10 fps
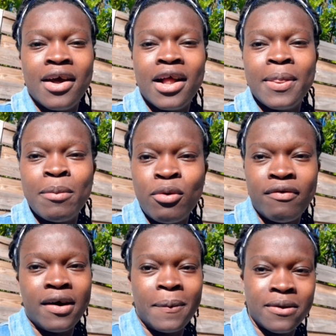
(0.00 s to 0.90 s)
Help me move
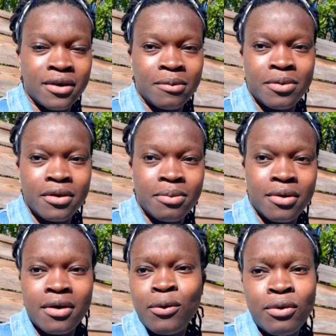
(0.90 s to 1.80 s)
from best enough
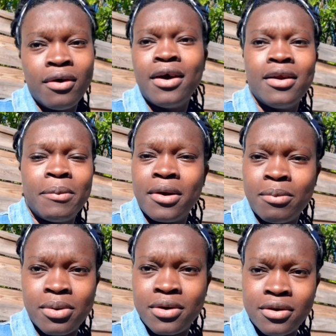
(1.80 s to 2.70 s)
people. You know, help me now
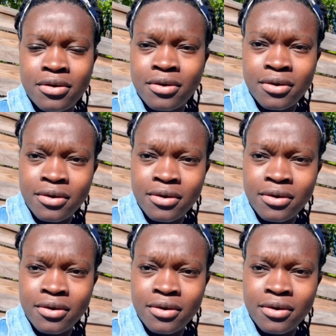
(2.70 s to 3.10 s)
please.